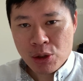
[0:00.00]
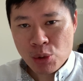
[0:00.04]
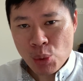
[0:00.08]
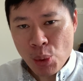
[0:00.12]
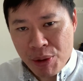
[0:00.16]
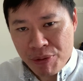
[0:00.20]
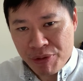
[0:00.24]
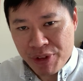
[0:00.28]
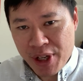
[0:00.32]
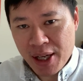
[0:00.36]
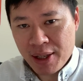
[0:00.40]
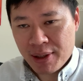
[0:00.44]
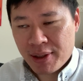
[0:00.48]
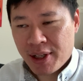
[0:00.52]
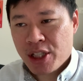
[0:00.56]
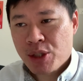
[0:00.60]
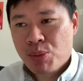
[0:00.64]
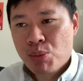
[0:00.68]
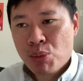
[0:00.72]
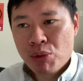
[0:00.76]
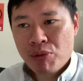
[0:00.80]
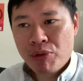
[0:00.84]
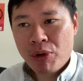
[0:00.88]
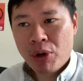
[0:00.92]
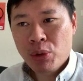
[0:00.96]
So with that,
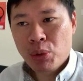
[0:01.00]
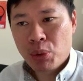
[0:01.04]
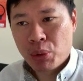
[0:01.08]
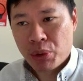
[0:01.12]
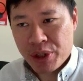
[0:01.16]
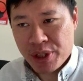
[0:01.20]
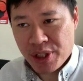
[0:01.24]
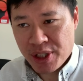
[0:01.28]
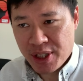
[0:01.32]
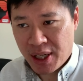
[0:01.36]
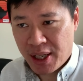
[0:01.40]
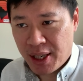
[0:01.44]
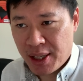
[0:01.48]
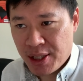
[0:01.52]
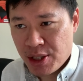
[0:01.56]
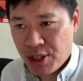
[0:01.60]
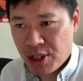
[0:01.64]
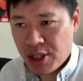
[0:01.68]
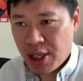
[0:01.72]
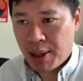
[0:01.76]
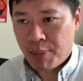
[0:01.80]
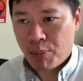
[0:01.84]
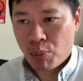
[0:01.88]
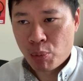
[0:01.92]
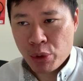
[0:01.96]
let's move on to the second
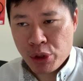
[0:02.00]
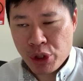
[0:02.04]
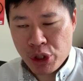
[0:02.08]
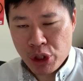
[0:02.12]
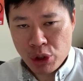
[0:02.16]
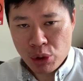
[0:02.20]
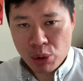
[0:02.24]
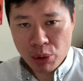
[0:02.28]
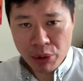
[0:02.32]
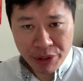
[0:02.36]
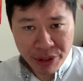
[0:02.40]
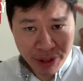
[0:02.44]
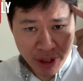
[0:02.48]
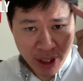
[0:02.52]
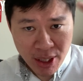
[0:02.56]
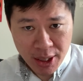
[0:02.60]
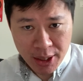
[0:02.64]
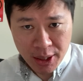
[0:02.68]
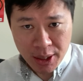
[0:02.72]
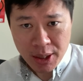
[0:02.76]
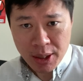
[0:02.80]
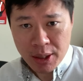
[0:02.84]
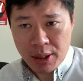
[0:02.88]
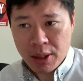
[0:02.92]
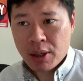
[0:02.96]
step, which is to
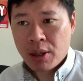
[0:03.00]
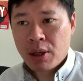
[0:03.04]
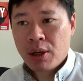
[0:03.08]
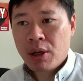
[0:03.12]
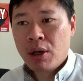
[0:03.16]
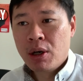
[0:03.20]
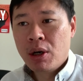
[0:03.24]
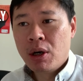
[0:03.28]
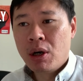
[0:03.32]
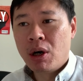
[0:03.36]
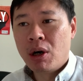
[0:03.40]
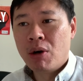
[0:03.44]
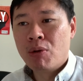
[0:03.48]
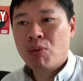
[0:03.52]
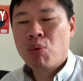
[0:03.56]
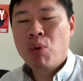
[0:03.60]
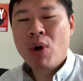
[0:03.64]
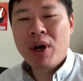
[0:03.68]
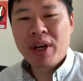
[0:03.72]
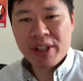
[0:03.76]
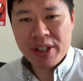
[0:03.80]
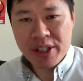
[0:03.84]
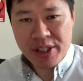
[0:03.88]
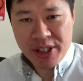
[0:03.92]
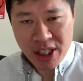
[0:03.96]
think of
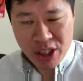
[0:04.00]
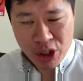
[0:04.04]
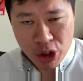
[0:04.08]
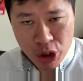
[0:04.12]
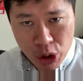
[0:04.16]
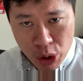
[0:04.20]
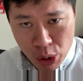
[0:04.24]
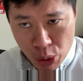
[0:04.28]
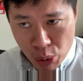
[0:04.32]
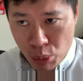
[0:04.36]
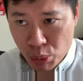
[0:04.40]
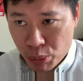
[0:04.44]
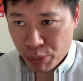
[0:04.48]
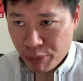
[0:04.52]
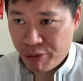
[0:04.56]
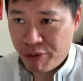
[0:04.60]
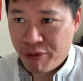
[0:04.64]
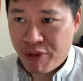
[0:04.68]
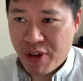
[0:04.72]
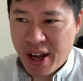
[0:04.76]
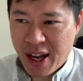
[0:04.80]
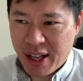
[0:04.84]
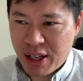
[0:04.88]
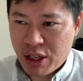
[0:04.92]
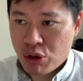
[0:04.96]
what is actually good
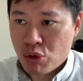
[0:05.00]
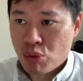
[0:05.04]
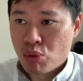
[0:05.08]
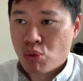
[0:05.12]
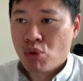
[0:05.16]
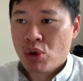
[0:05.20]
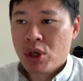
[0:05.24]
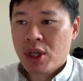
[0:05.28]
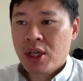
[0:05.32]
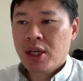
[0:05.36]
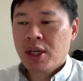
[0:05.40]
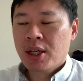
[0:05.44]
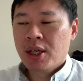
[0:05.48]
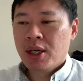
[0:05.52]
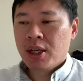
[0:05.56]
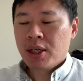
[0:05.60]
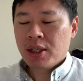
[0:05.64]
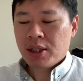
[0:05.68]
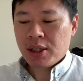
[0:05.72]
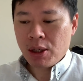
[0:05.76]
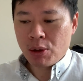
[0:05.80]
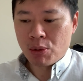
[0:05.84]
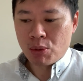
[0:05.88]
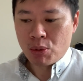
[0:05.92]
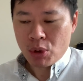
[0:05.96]
value.
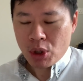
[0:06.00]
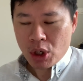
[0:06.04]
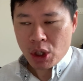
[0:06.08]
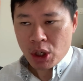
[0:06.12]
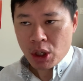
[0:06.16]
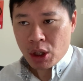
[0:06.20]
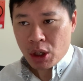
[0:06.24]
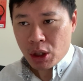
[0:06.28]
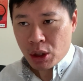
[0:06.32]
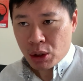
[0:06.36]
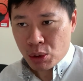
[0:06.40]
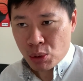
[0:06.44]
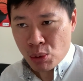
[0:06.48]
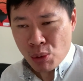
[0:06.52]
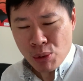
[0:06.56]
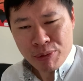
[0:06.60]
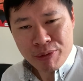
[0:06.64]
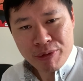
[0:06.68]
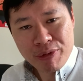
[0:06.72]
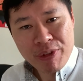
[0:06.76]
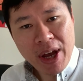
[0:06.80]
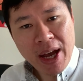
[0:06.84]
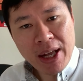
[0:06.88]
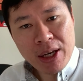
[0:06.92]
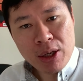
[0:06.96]
Now, good
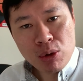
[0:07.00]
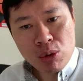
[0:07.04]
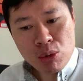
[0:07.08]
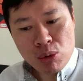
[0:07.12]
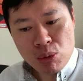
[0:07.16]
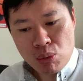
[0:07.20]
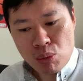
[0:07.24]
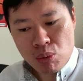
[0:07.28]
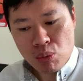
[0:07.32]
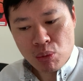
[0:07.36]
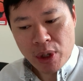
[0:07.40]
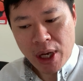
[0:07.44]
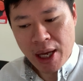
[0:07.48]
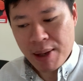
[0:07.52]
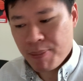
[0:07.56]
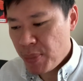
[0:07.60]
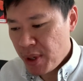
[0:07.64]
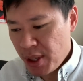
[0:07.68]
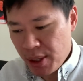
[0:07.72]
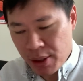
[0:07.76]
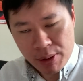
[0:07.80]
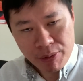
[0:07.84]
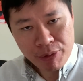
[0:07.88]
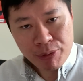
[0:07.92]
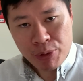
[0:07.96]
value can
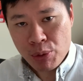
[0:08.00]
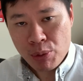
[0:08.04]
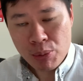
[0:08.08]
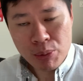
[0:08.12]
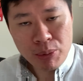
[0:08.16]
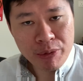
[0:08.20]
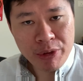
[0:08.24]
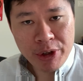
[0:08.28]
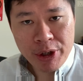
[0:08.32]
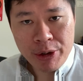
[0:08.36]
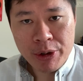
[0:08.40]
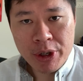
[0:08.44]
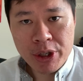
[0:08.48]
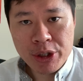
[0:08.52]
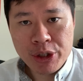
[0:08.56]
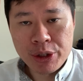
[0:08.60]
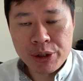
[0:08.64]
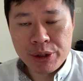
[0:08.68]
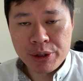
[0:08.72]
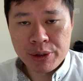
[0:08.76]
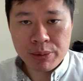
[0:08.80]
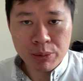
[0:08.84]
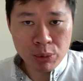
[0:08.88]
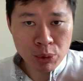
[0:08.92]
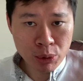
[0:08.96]
be in a few variations.